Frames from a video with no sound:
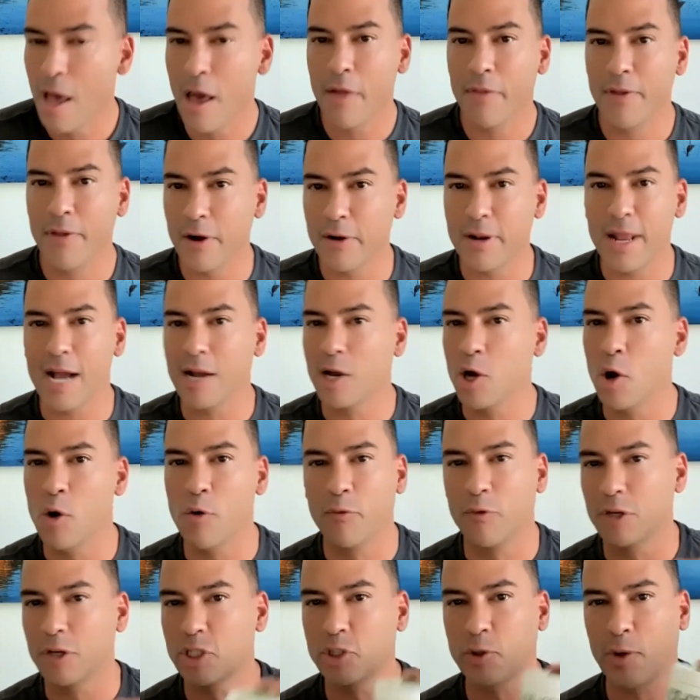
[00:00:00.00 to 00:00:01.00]
They're not going
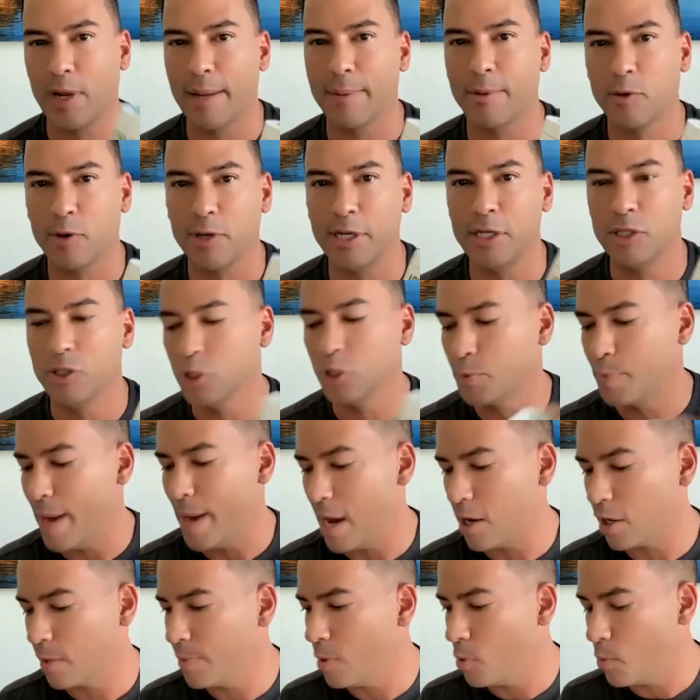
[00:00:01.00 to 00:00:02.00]
for a straight up green juice
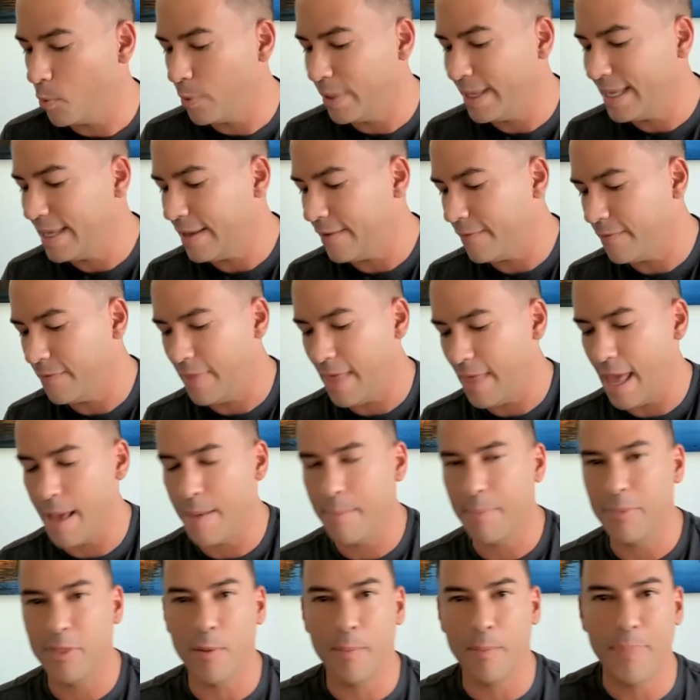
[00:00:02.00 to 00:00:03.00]
powder, but when we give
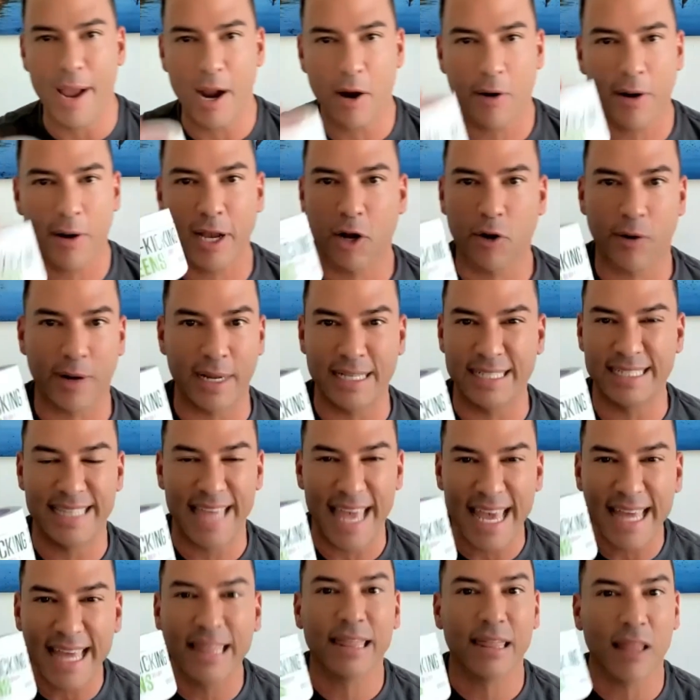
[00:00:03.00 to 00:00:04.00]
them the berry greens,
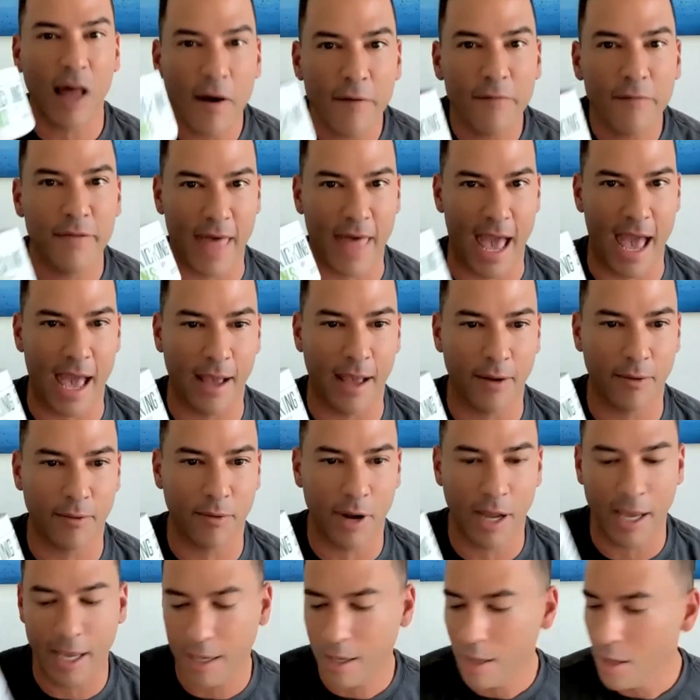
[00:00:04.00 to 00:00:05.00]
they love that,
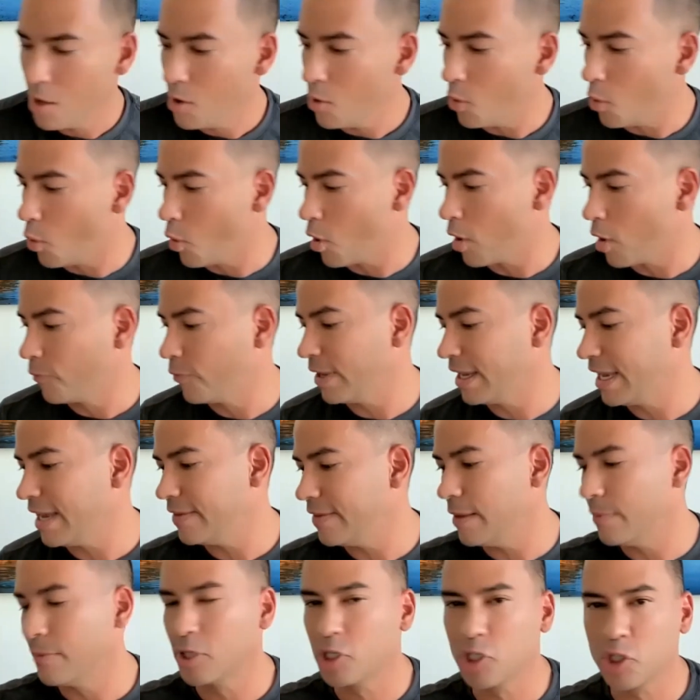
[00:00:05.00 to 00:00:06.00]
right? Or if we give
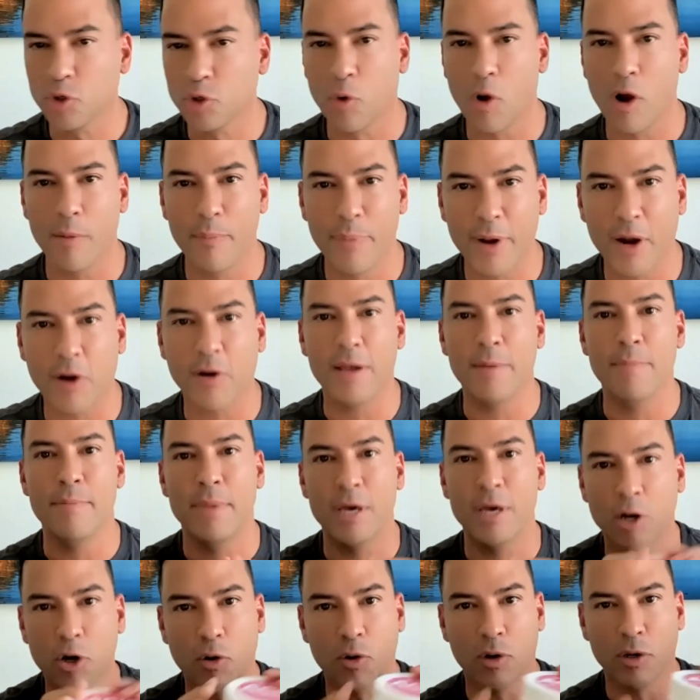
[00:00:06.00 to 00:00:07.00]
them the strawberry
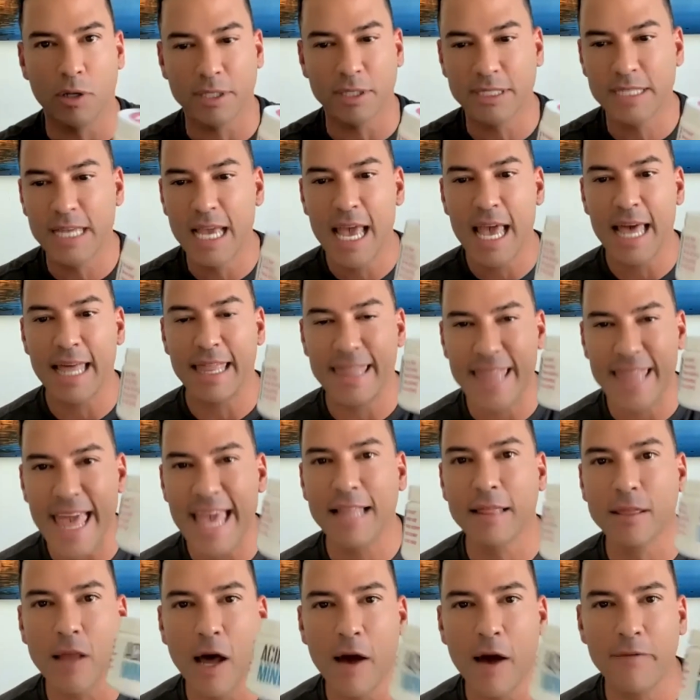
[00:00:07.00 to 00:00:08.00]
minerals,
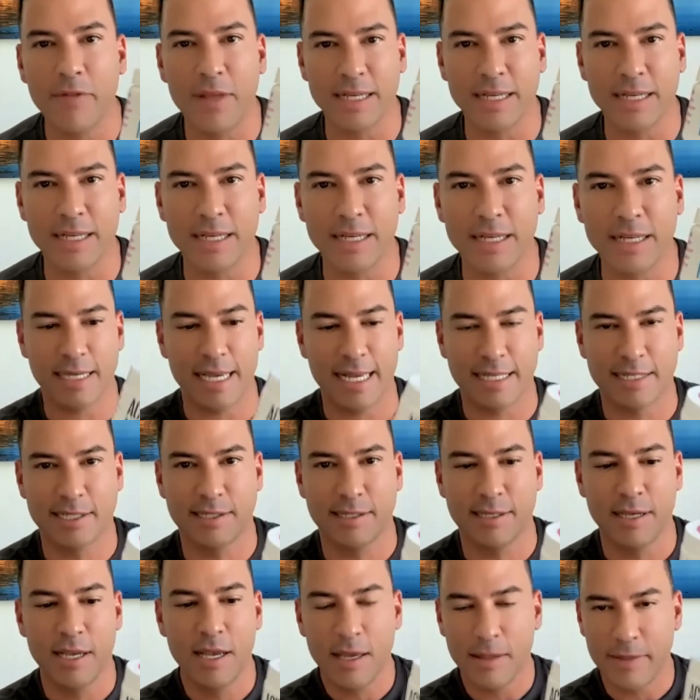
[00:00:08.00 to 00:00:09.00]
they love this.
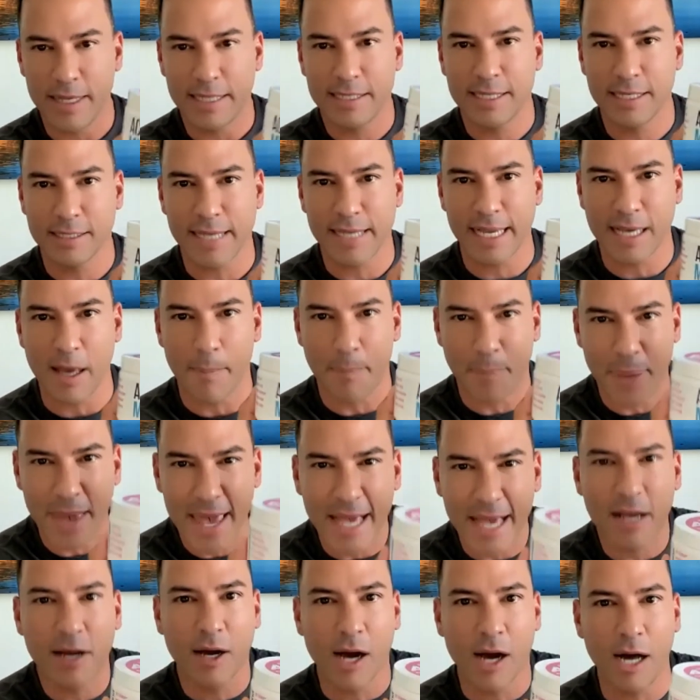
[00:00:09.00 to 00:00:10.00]
This is like a
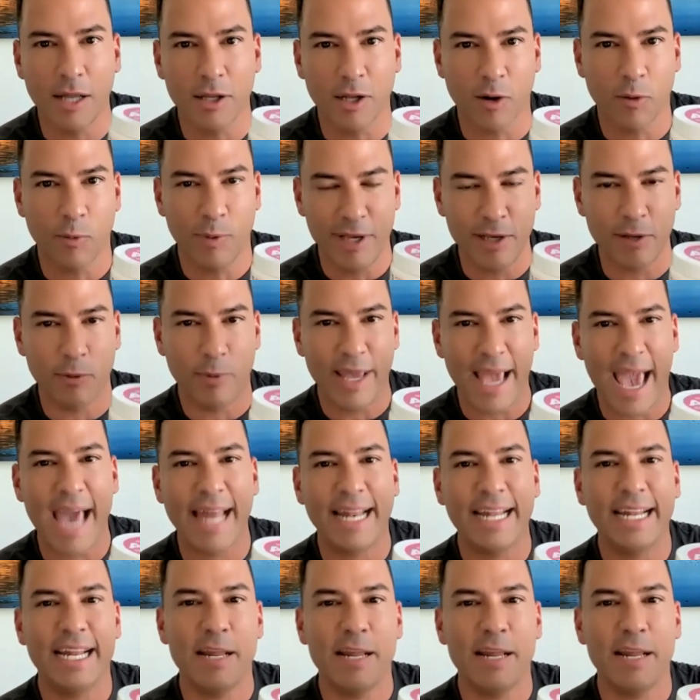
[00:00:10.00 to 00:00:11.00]
pink color. We
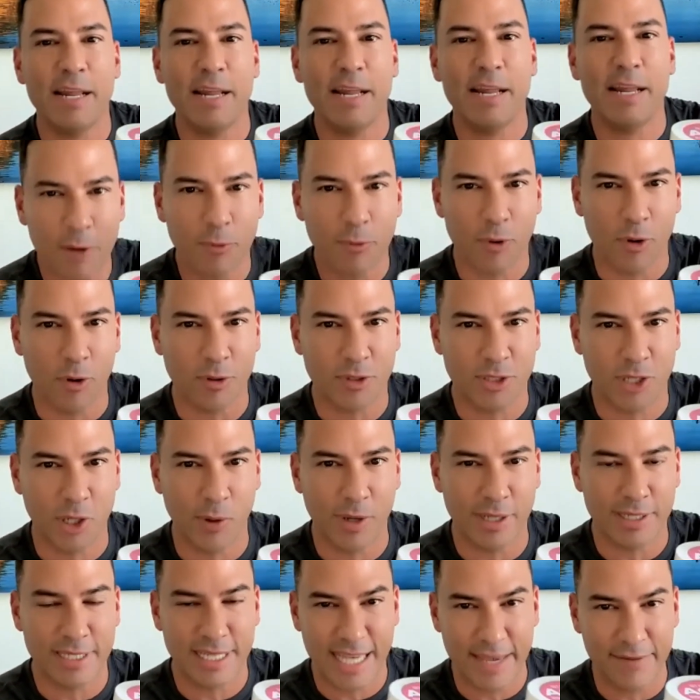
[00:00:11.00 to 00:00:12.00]
added in beetroot to
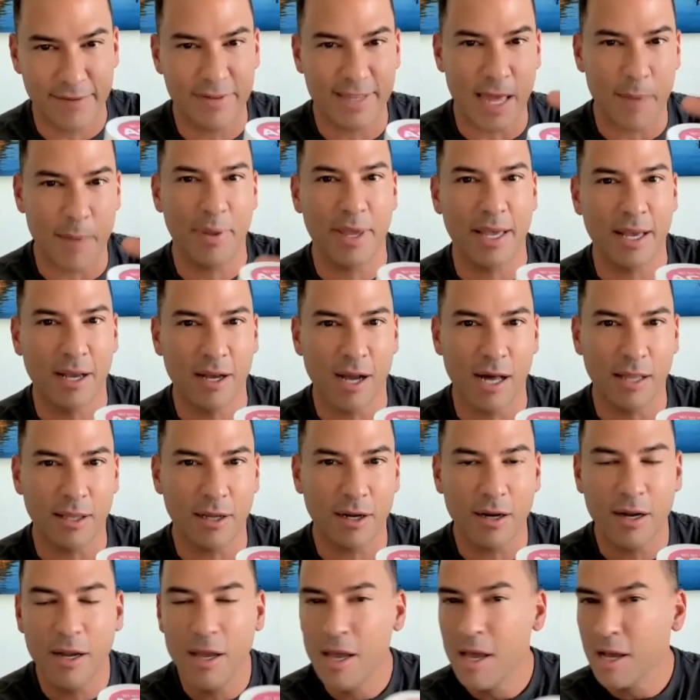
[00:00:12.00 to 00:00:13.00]
it to give it that pink
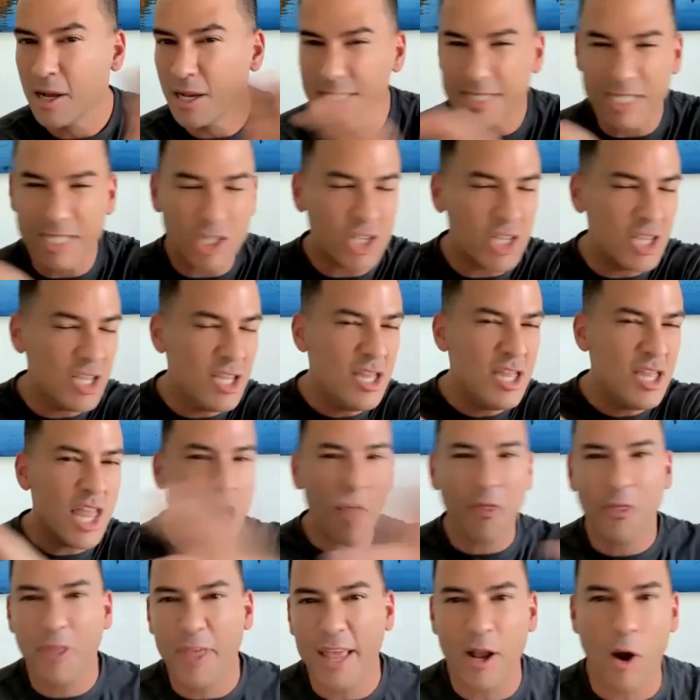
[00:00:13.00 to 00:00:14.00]
color because there's
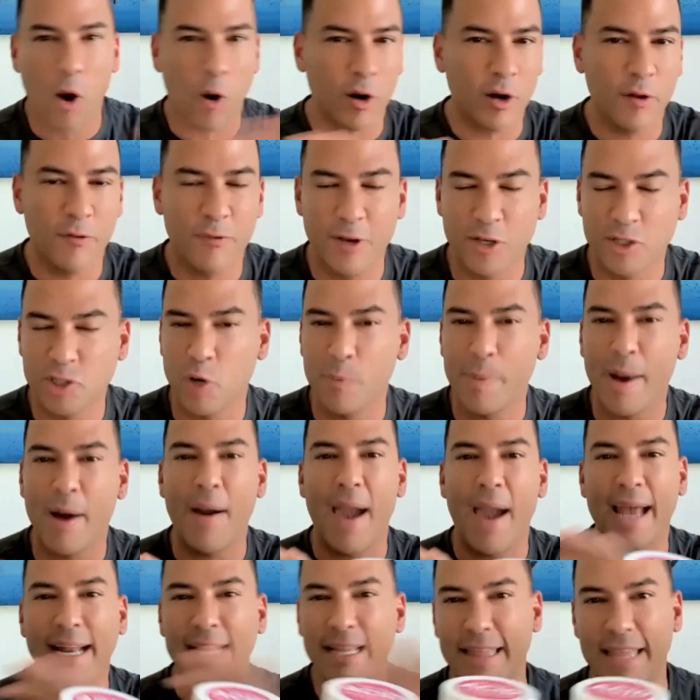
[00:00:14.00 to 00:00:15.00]
nothing artificial
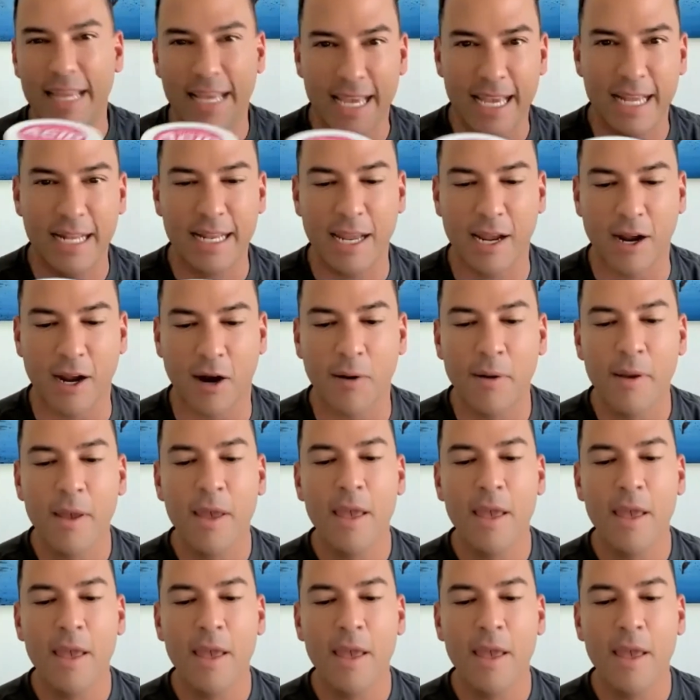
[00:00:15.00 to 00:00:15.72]
about anything in here.